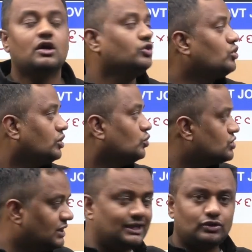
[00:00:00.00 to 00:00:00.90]
you are
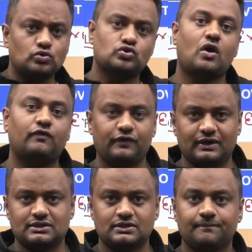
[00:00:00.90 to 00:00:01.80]
using it through
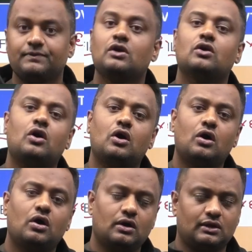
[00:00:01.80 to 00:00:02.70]
softwares
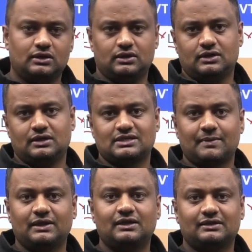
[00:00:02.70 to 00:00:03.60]
or
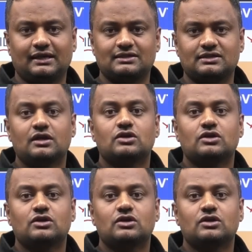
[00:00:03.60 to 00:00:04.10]
some other things.